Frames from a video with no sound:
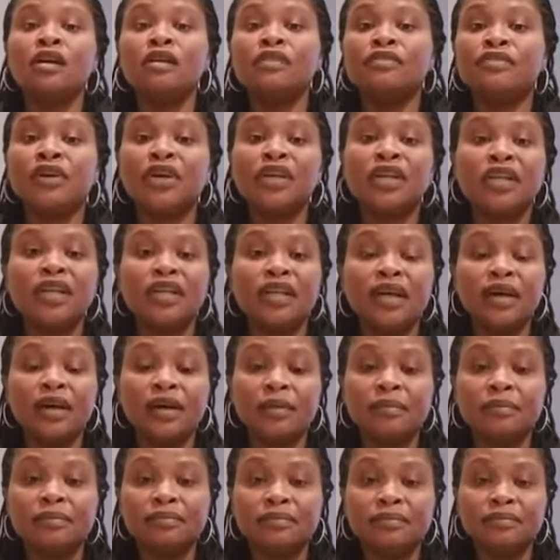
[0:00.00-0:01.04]
for the
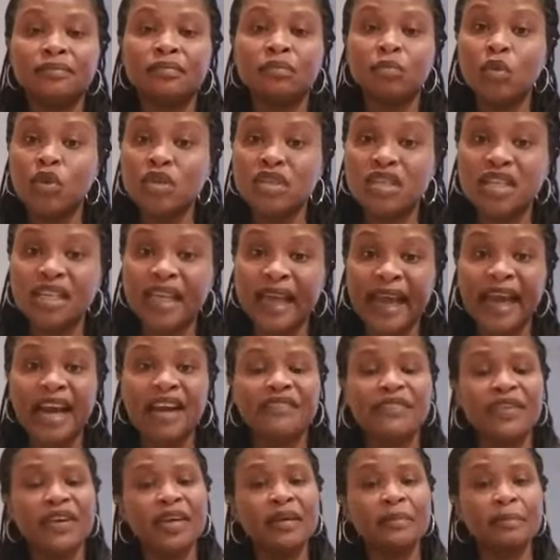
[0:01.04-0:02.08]
most of the
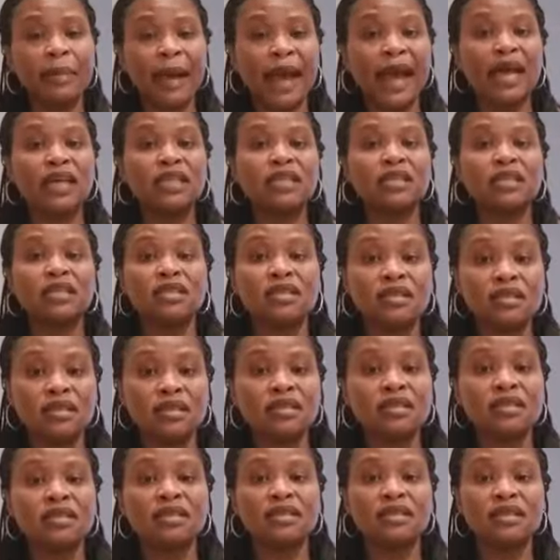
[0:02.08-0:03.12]
African
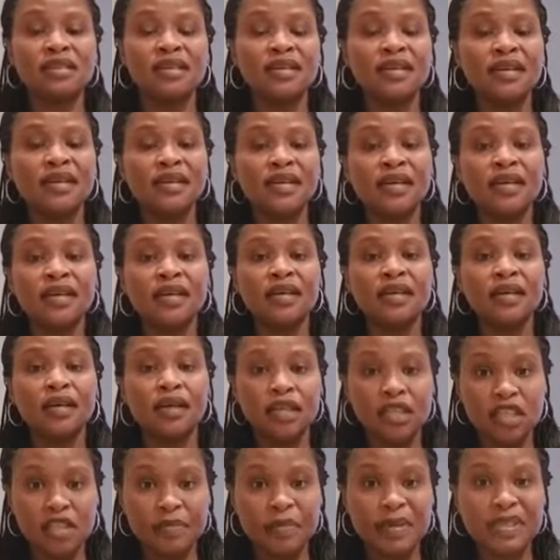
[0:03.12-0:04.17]
pastors,
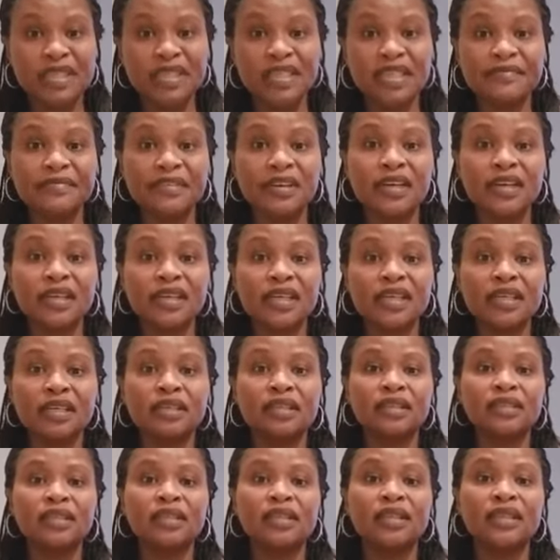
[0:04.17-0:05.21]
and specifically
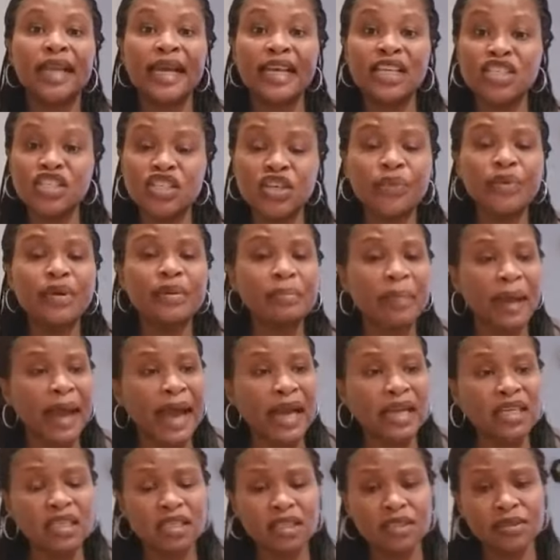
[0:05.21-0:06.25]
Nigerian
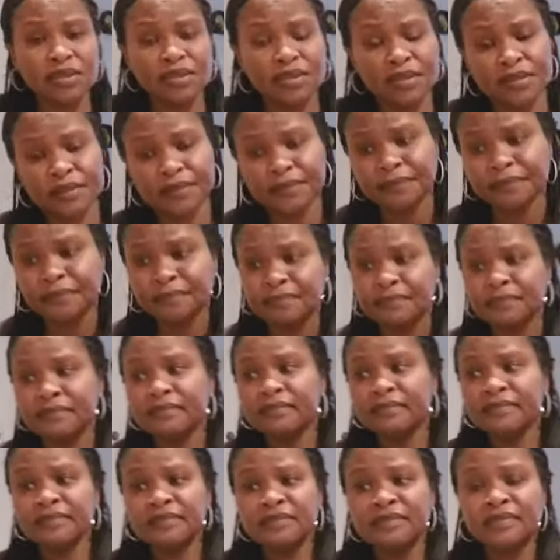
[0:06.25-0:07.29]
pastors.
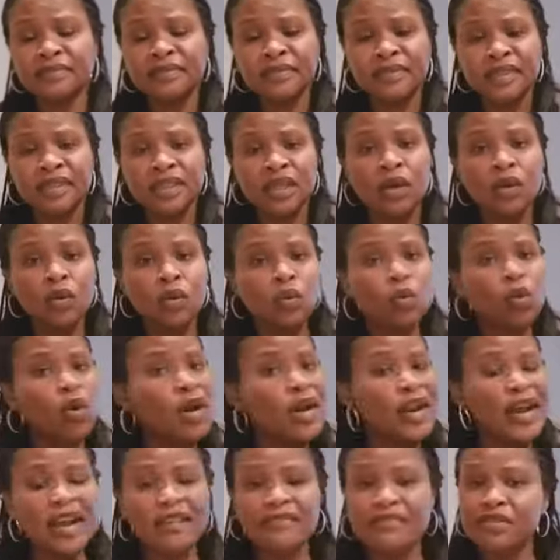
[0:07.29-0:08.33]

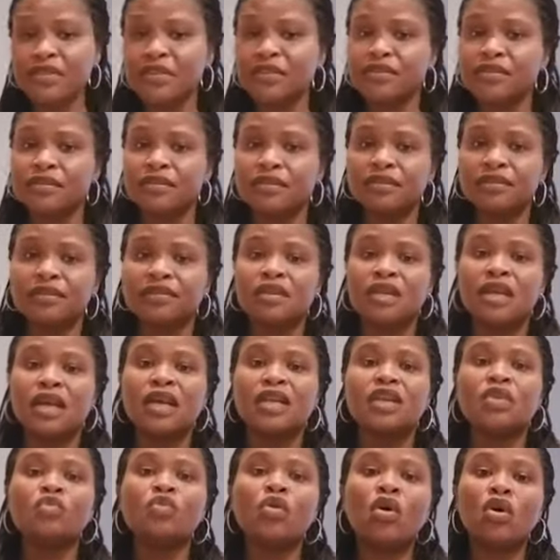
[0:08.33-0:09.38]
Whenever
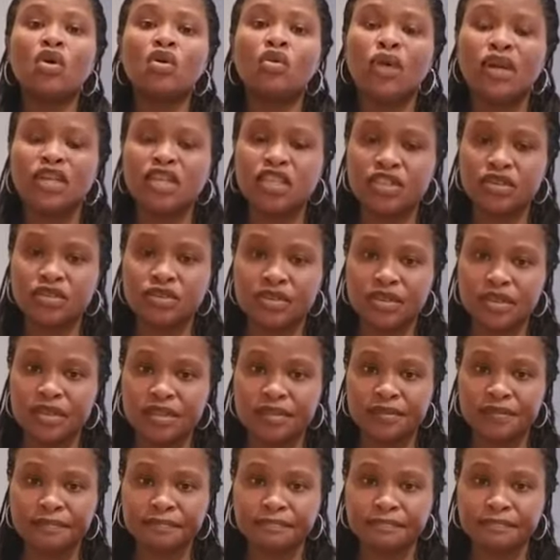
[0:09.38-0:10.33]
anyone questions